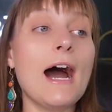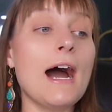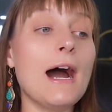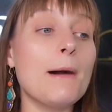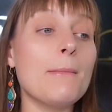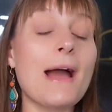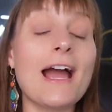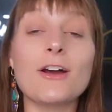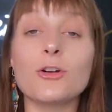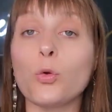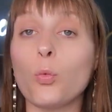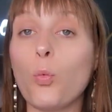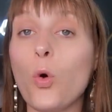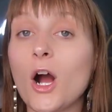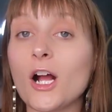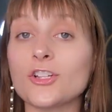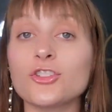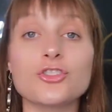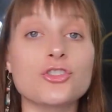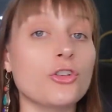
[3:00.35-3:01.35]
how to
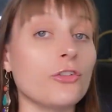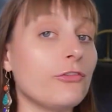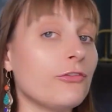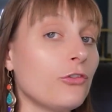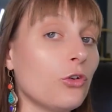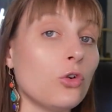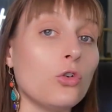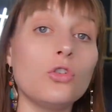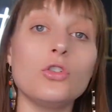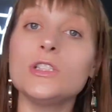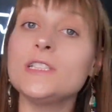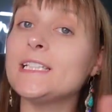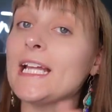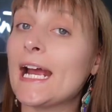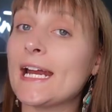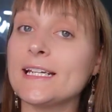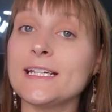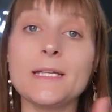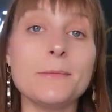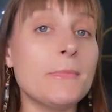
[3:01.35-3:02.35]
watch the full
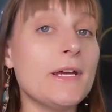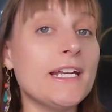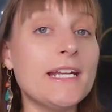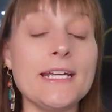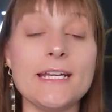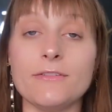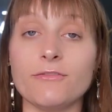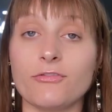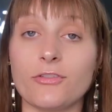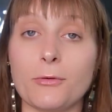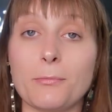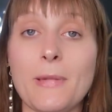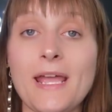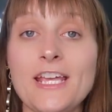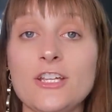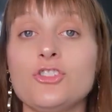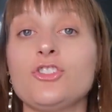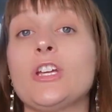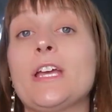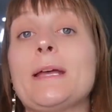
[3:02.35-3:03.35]
90-minute
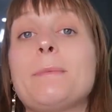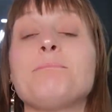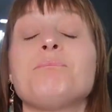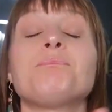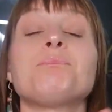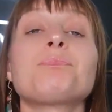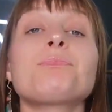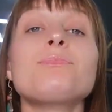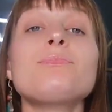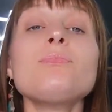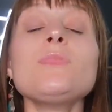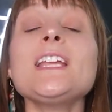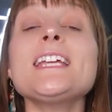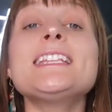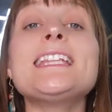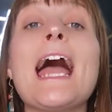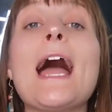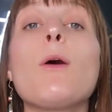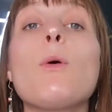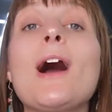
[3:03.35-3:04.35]
information.
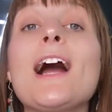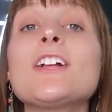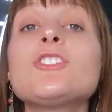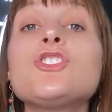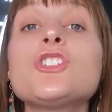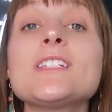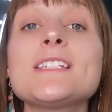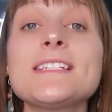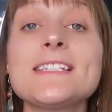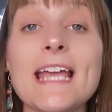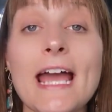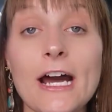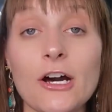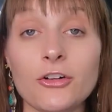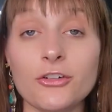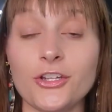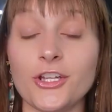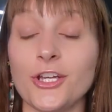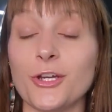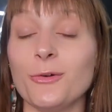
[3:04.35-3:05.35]
Now, I just
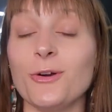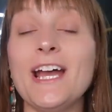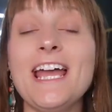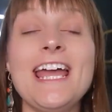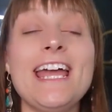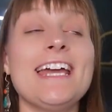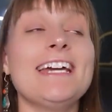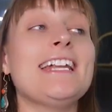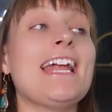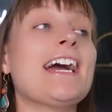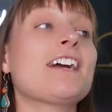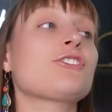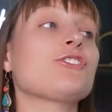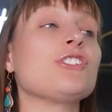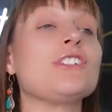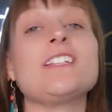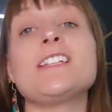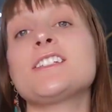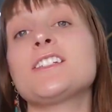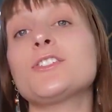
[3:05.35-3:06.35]
tell you, and
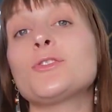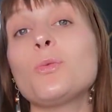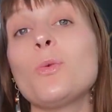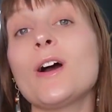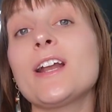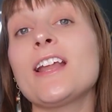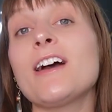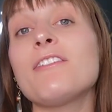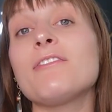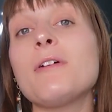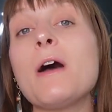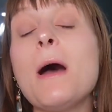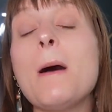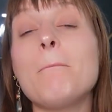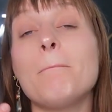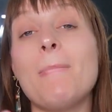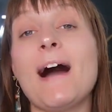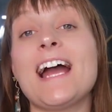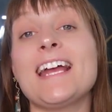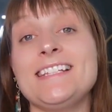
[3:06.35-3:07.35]
actually this is one
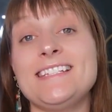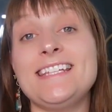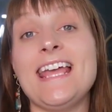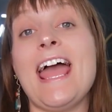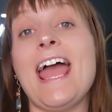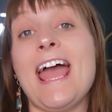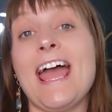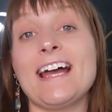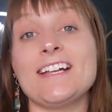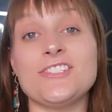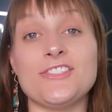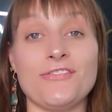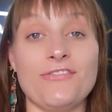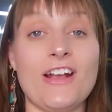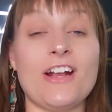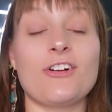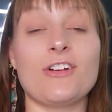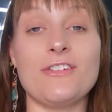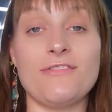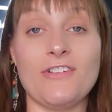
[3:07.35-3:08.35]
of my dad's
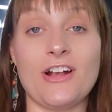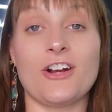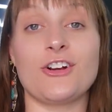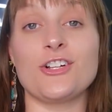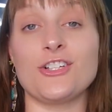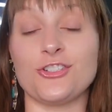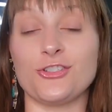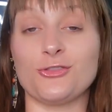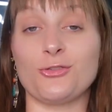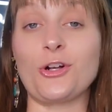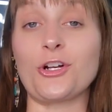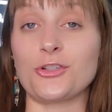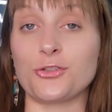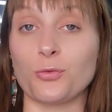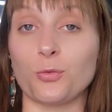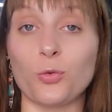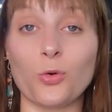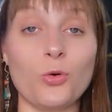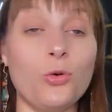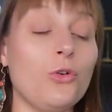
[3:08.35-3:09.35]
very, very
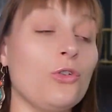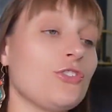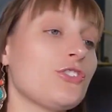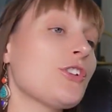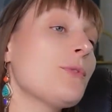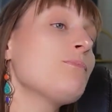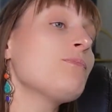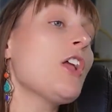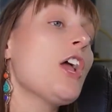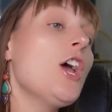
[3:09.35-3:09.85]
strict rules.